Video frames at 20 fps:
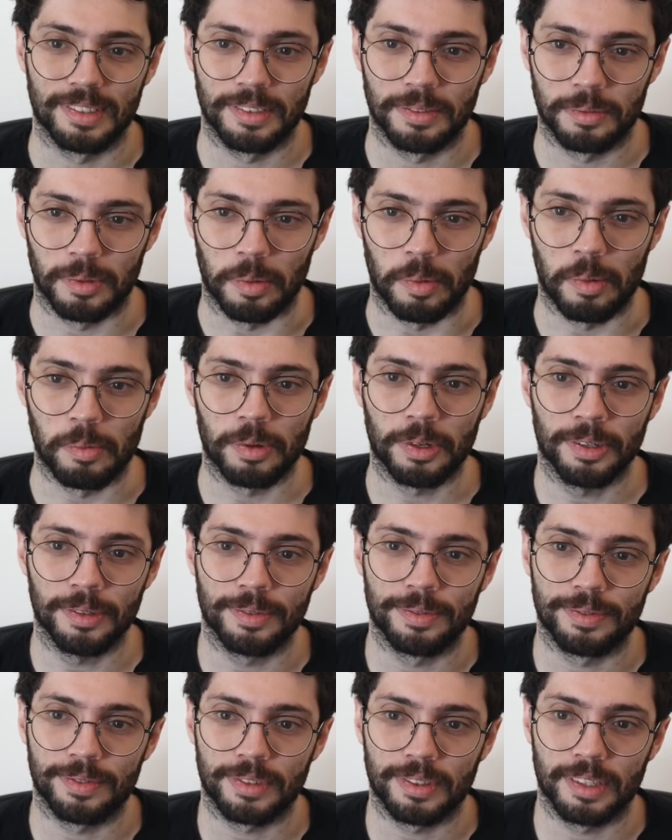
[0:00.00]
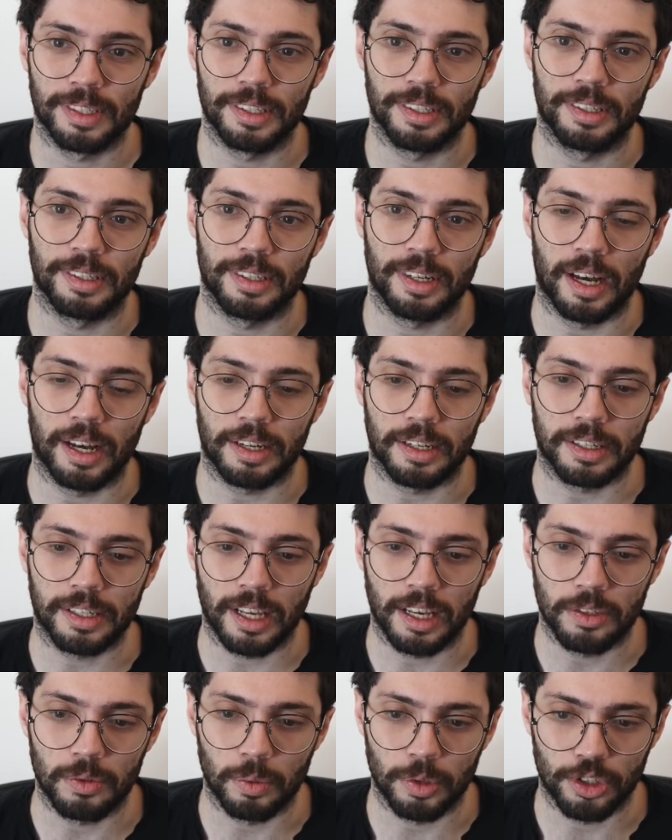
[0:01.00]
Remember, the either
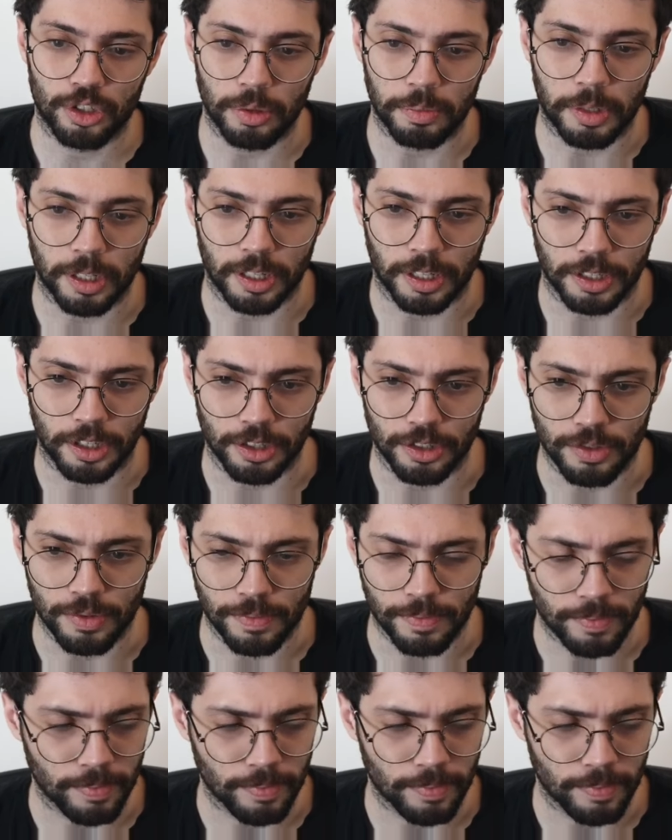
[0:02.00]
case was something like this.